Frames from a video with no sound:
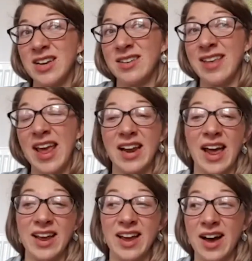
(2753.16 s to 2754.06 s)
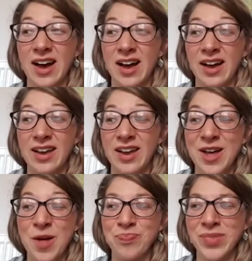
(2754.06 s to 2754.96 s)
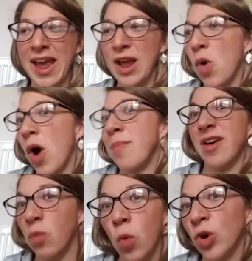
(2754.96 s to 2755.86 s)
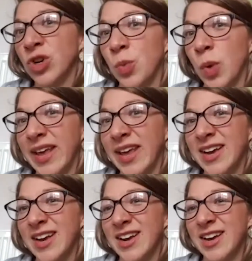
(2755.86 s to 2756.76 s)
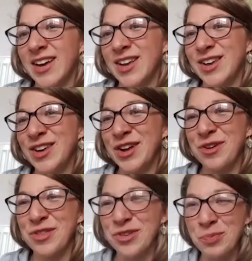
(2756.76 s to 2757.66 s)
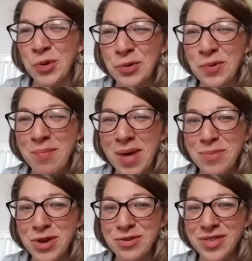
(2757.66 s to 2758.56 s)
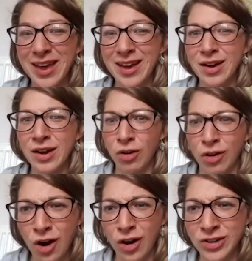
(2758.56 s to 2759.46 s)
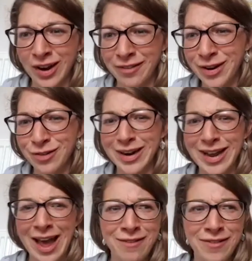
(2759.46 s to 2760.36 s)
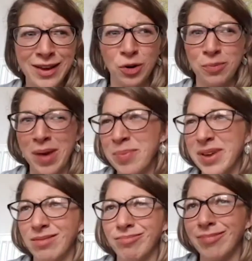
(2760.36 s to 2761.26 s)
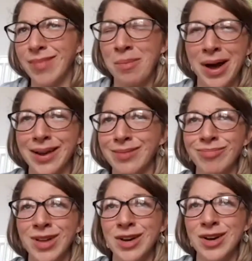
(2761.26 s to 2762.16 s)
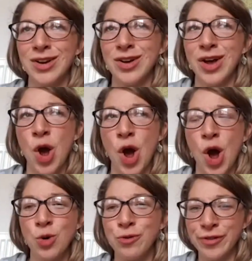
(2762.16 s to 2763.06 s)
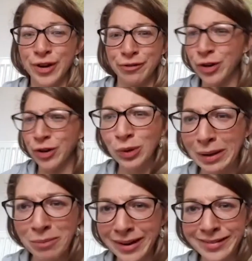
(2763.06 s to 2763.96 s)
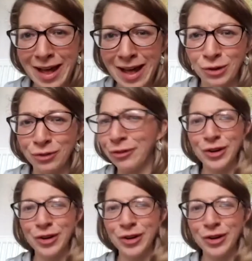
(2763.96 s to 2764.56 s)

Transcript: say like I gain quite a bit of water weight, there's a point where maybe you think, oh gosh, I feel really heavy, or maybe am I over fueling myself, or